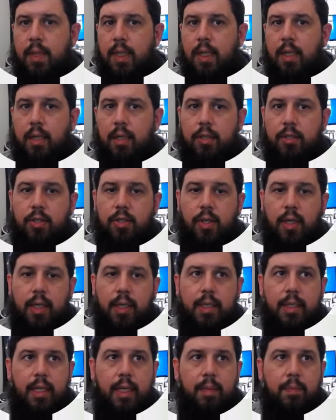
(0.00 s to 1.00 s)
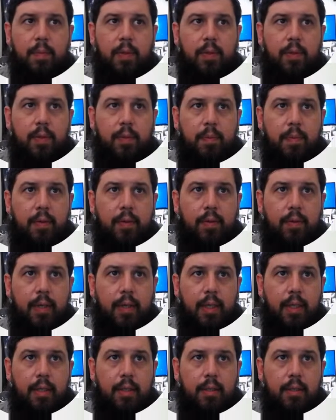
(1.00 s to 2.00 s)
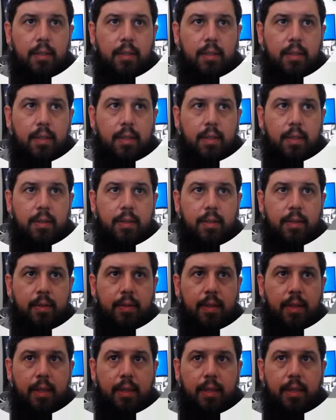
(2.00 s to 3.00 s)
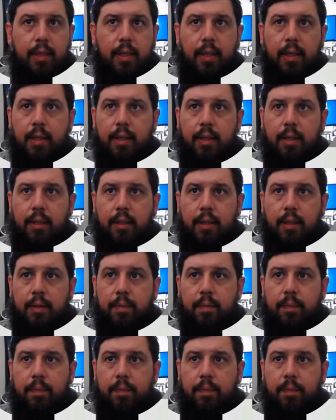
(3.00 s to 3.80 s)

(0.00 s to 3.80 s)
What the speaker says: Let's try tag mode number 3. So let's go and delete that. Yep.